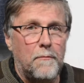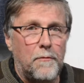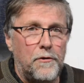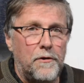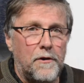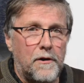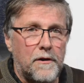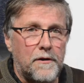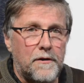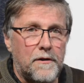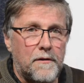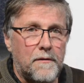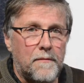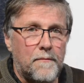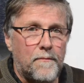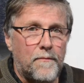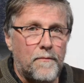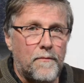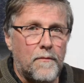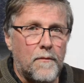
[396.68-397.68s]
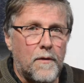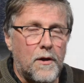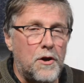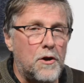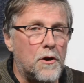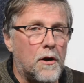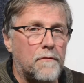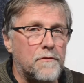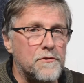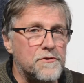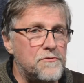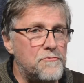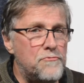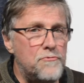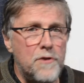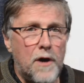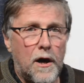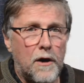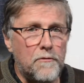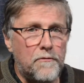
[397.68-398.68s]
or not. He offers
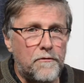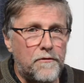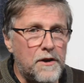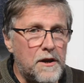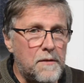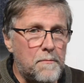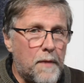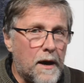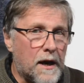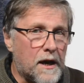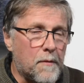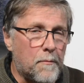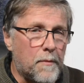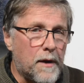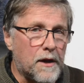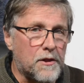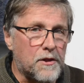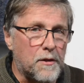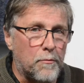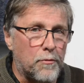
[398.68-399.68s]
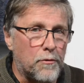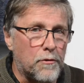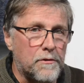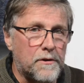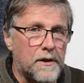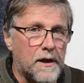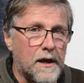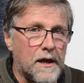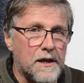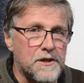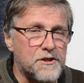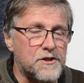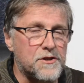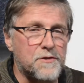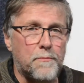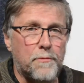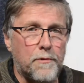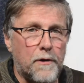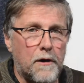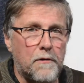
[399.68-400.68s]
no feedback about the broadcast's
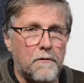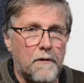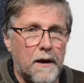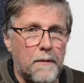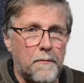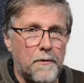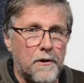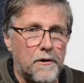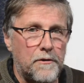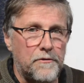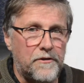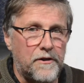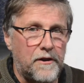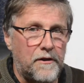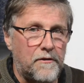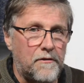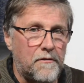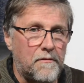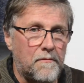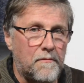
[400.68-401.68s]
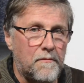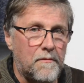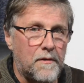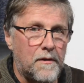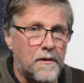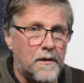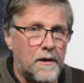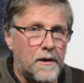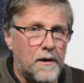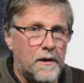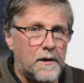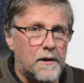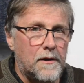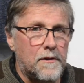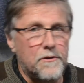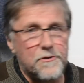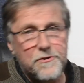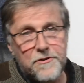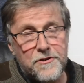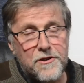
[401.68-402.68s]
program content.
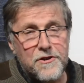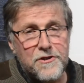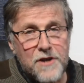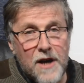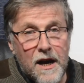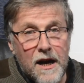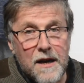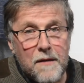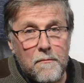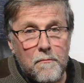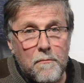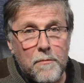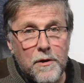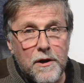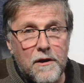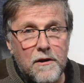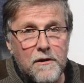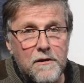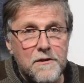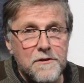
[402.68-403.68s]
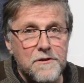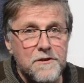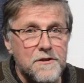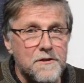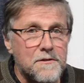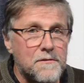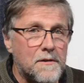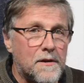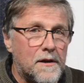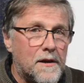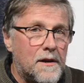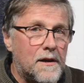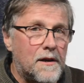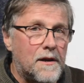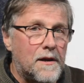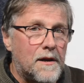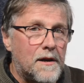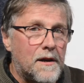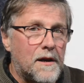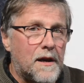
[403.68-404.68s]
This is a shame because
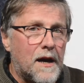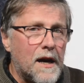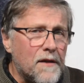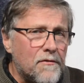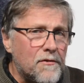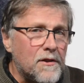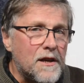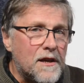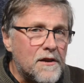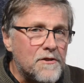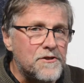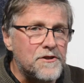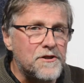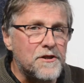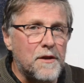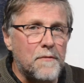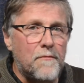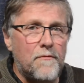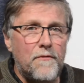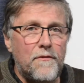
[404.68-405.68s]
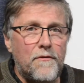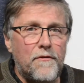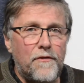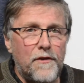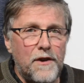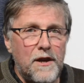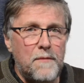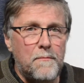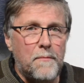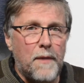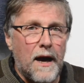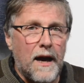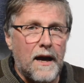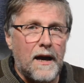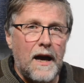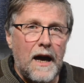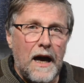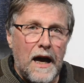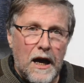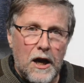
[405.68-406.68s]
carefully considered feedback
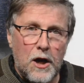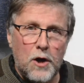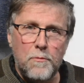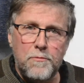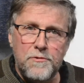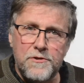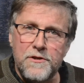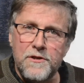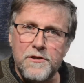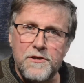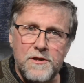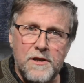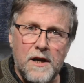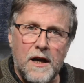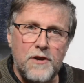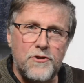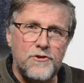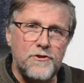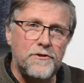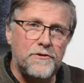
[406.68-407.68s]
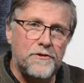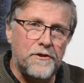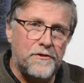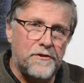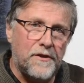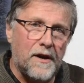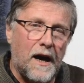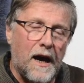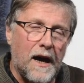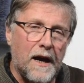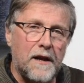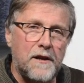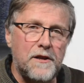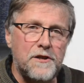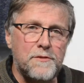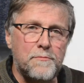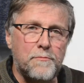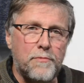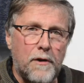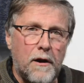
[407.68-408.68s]
helps the station to target
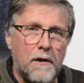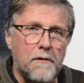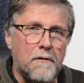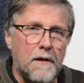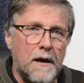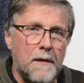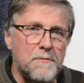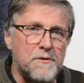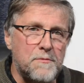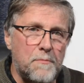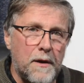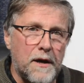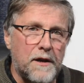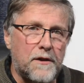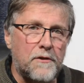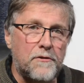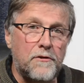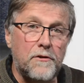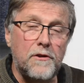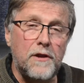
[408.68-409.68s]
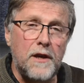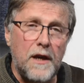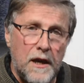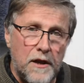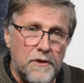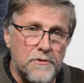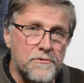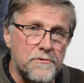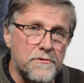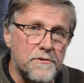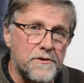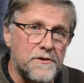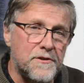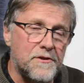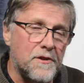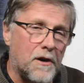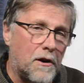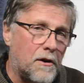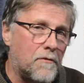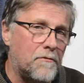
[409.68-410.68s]
its programs better to the interests
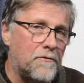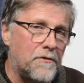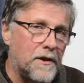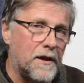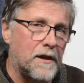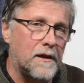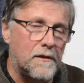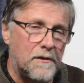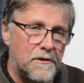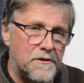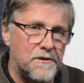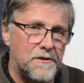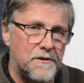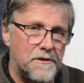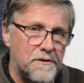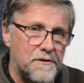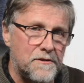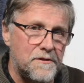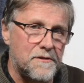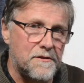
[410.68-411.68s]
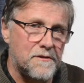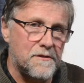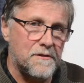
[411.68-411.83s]
of their listeners.